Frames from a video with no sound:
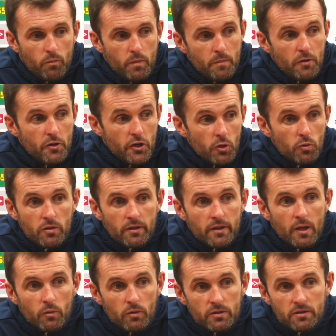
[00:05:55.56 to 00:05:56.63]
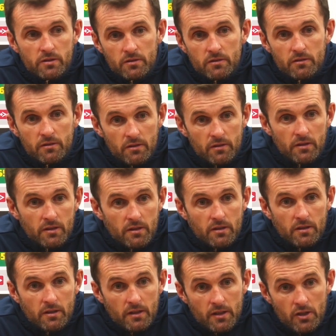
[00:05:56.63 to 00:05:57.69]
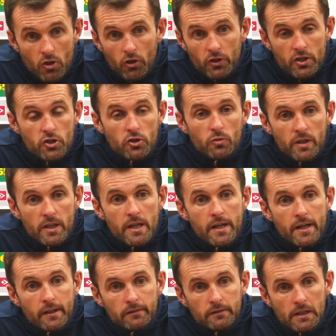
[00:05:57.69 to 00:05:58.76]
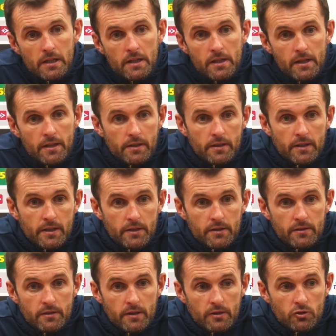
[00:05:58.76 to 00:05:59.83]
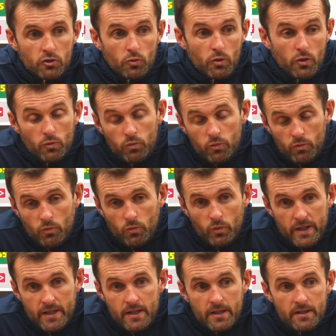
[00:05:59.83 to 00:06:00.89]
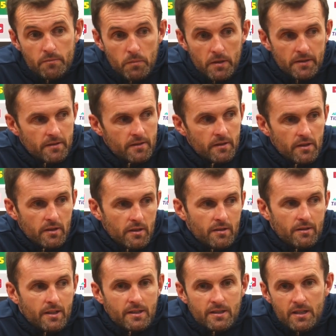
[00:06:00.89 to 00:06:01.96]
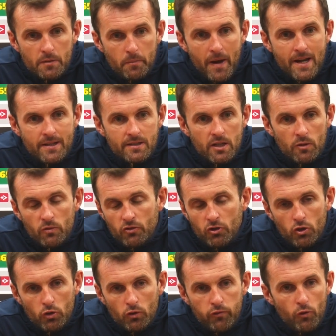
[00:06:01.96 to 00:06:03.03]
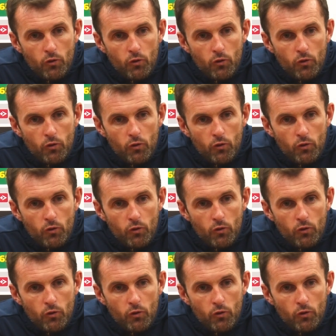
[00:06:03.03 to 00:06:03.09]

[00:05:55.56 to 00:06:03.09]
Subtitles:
people knew that there was the odd issue here and so on. We did, but that's in the past now. We've got to look